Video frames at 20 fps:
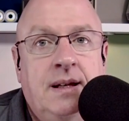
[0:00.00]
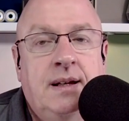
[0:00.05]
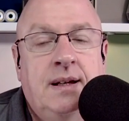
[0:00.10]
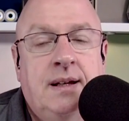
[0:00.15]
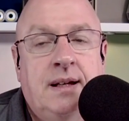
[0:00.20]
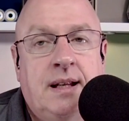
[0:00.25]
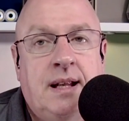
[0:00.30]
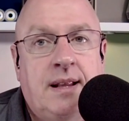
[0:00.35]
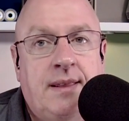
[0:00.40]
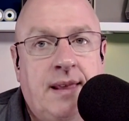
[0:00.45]

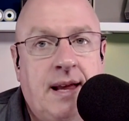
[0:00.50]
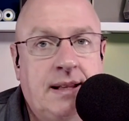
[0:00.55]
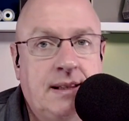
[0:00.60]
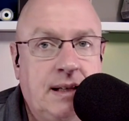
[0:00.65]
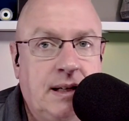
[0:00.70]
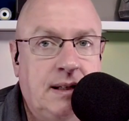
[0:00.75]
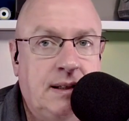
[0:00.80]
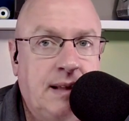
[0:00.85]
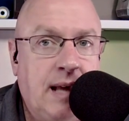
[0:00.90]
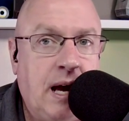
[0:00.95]
And I
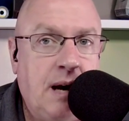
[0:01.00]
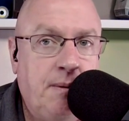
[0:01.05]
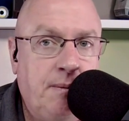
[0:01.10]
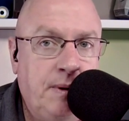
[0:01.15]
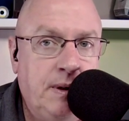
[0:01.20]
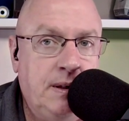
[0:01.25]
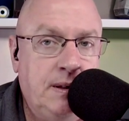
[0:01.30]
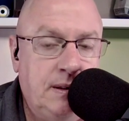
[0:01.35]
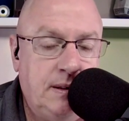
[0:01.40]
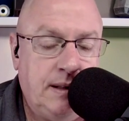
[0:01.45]
think that
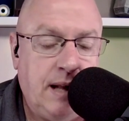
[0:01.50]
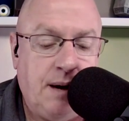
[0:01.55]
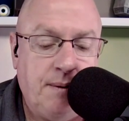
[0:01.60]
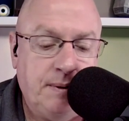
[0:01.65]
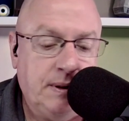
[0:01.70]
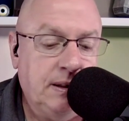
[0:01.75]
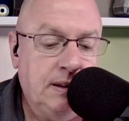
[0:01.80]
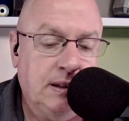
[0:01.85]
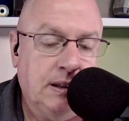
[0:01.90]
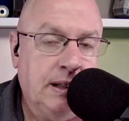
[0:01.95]
would that would
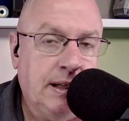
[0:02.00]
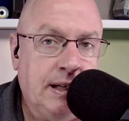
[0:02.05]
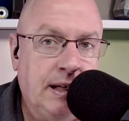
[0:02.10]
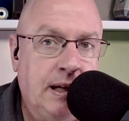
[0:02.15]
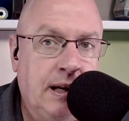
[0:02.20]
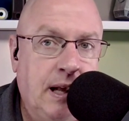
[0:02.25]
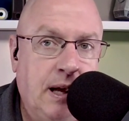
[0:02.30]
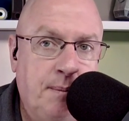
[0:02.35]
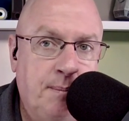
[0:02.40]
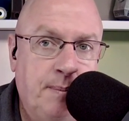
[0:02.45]
clean it
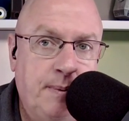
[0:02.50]
up